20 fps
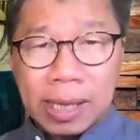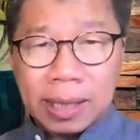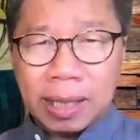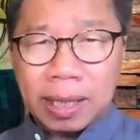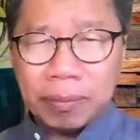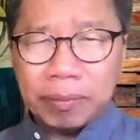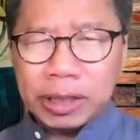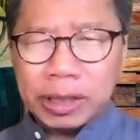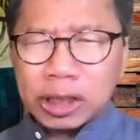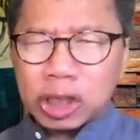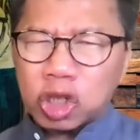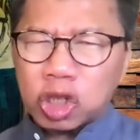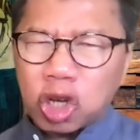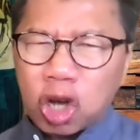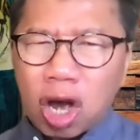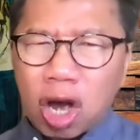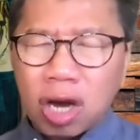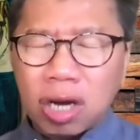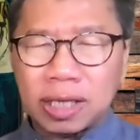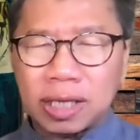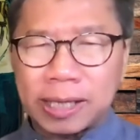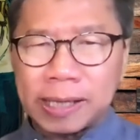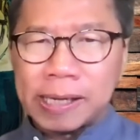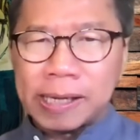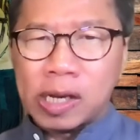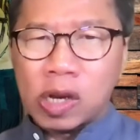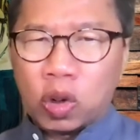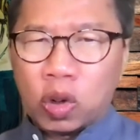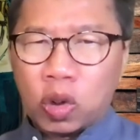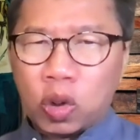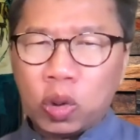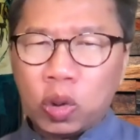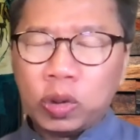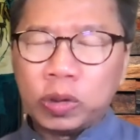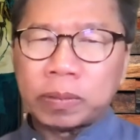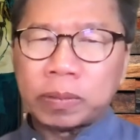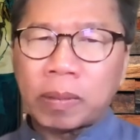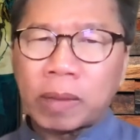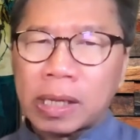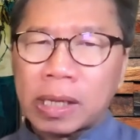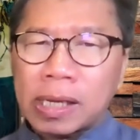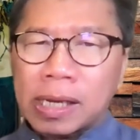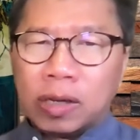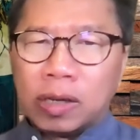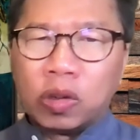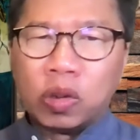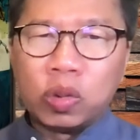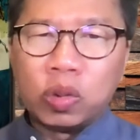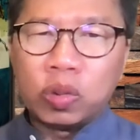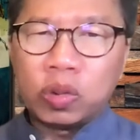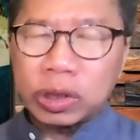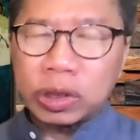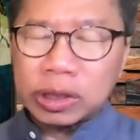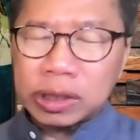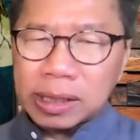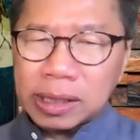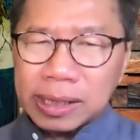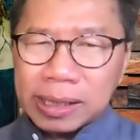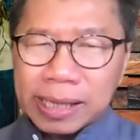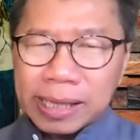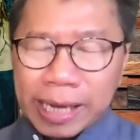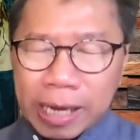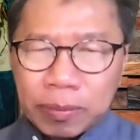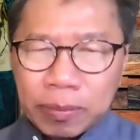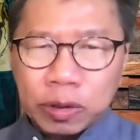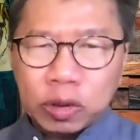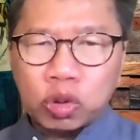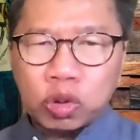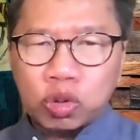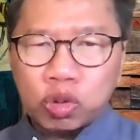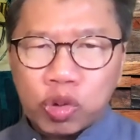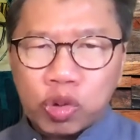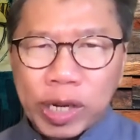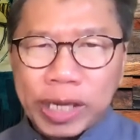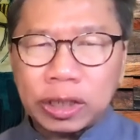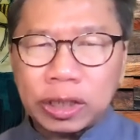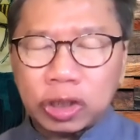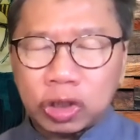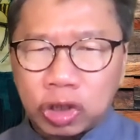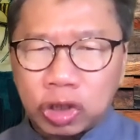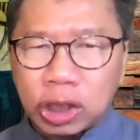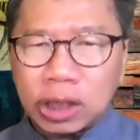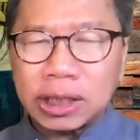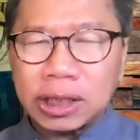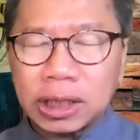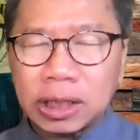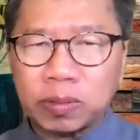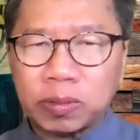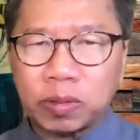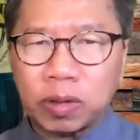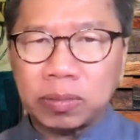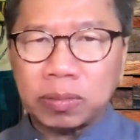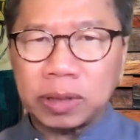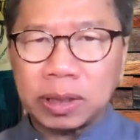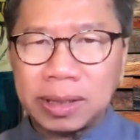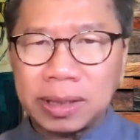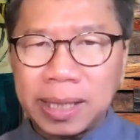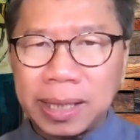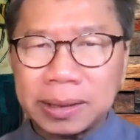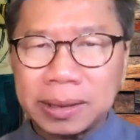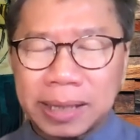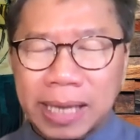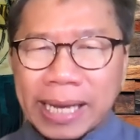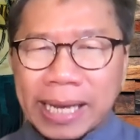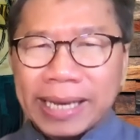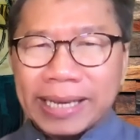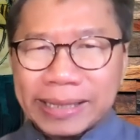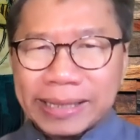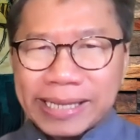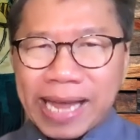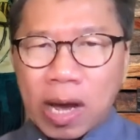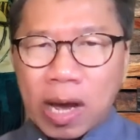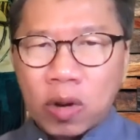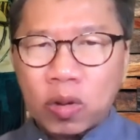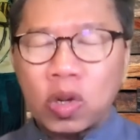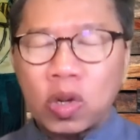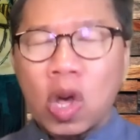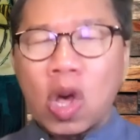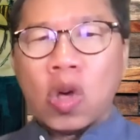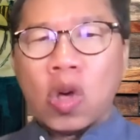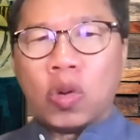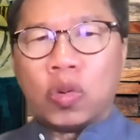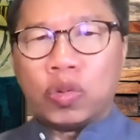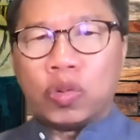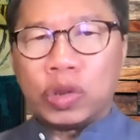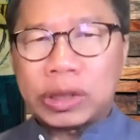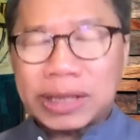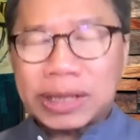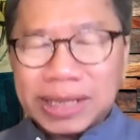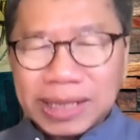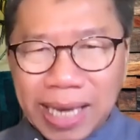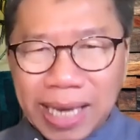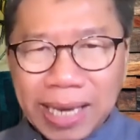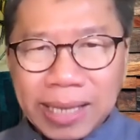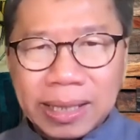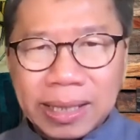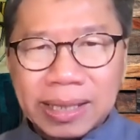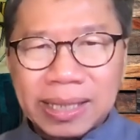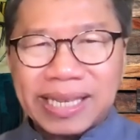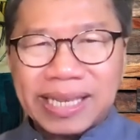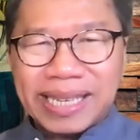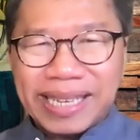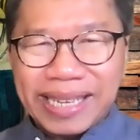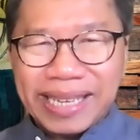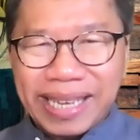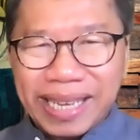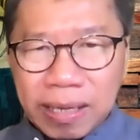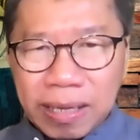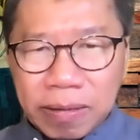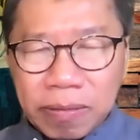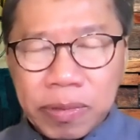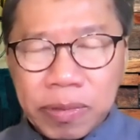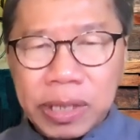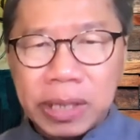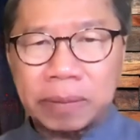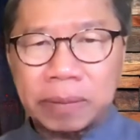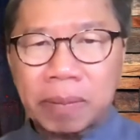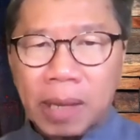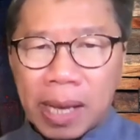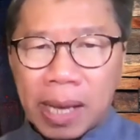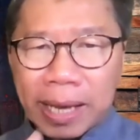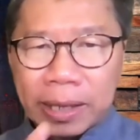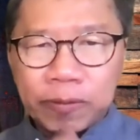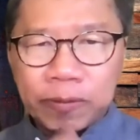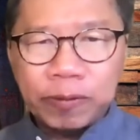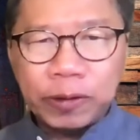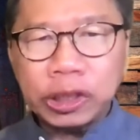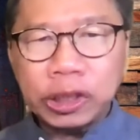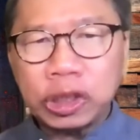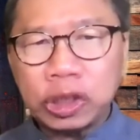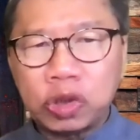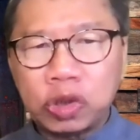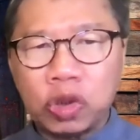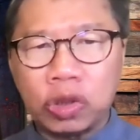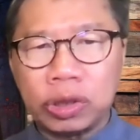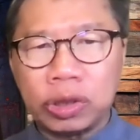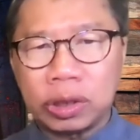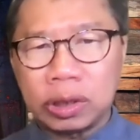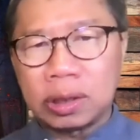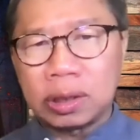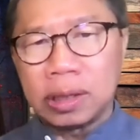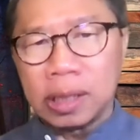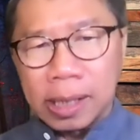That means the God who was able to raise Jesus from the dead is now residing in me. And First John